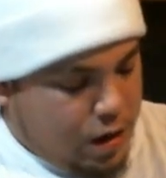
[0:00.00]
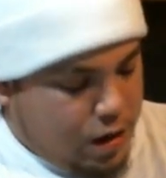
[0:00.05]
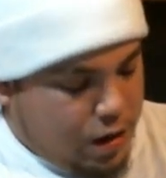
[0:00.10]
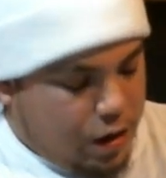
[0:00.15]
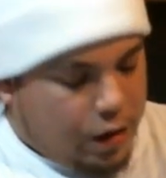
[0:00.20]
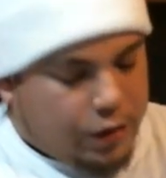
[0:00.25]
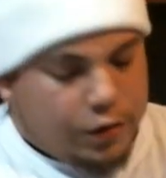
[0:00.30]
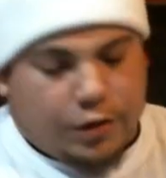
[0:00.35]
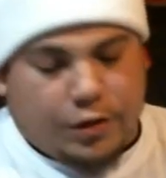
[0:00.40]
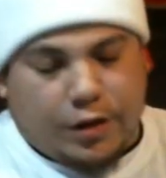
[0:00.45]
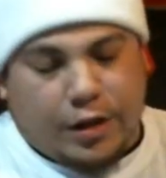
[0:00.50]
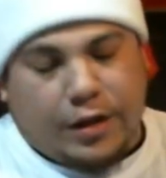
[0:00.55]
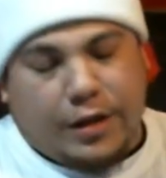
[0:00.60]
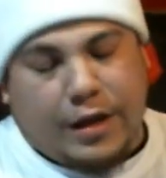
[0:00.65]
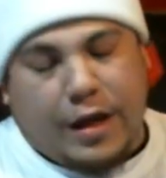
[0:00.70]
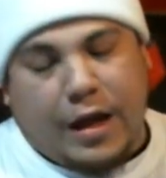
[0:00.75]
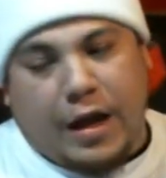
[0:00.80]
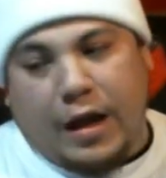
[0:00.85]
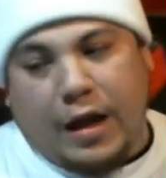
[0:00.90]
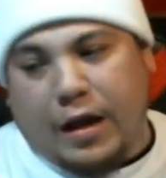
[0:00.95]
Other than
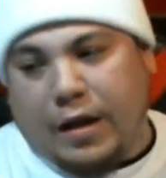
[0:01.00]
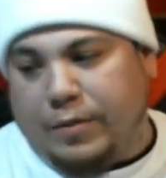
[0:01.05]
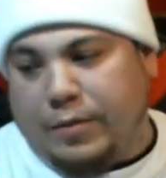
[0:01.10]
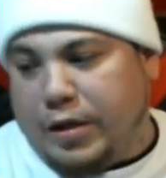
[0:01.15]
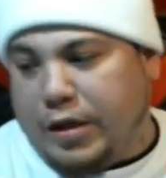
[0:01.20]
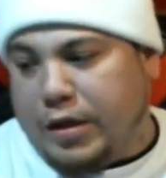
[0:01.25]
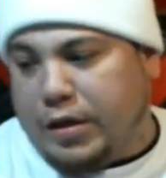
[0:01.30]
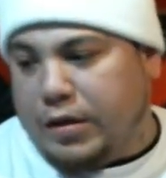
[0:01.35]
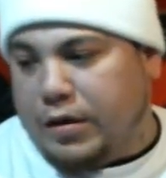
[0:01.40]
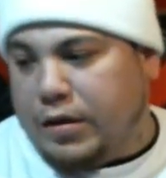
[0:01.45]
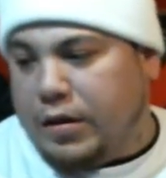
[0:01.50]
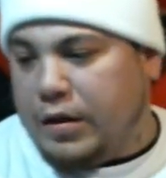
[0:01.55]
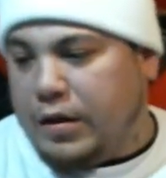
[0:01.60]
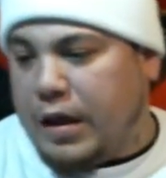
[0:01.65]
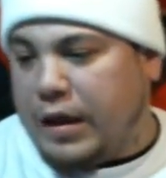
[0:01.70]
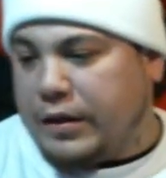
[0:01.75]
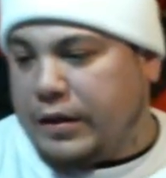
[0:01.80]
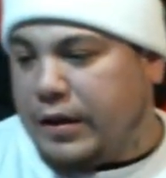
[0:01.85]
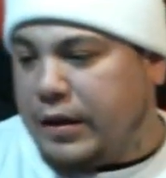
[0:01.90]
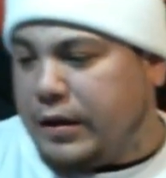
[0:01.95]
that, I mean,
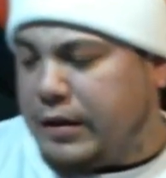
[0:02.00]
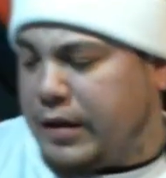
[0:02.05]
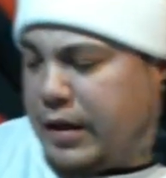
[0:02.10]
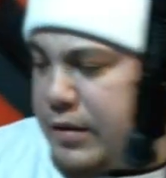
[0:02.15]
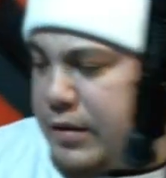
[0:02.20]
I think that's